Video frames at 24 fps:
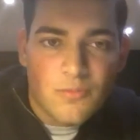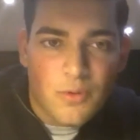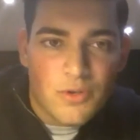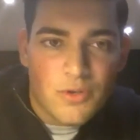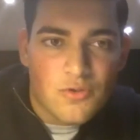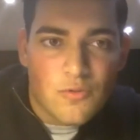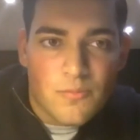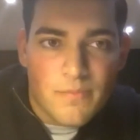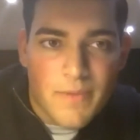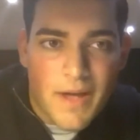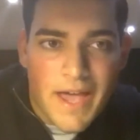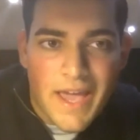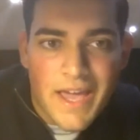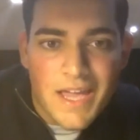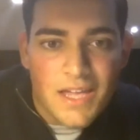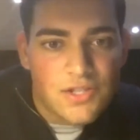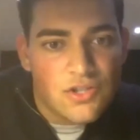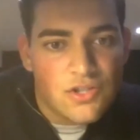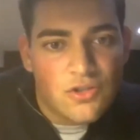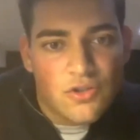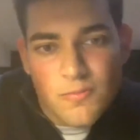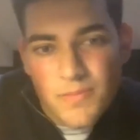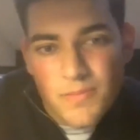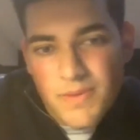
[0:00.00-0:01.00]
We're talking about age.
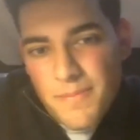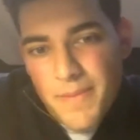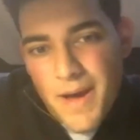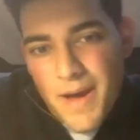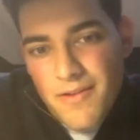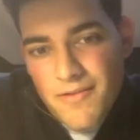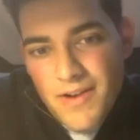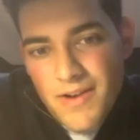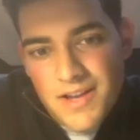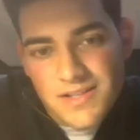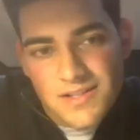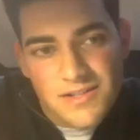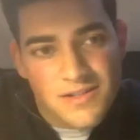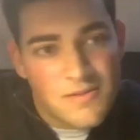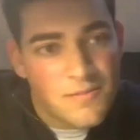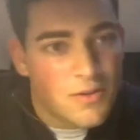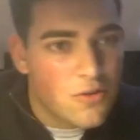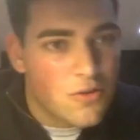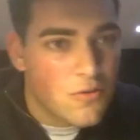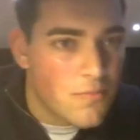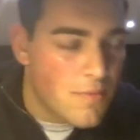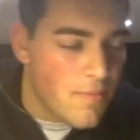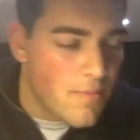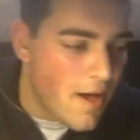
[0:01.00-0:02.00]
It could be about racism. It
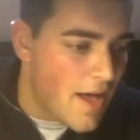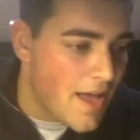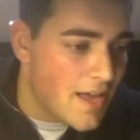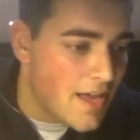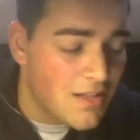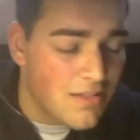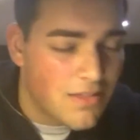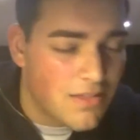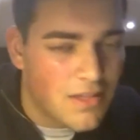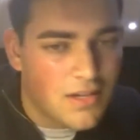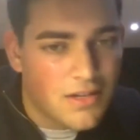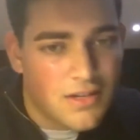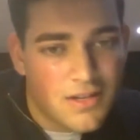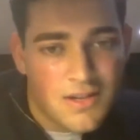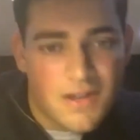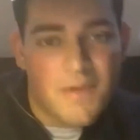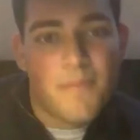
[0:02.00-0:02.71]
could be about anything.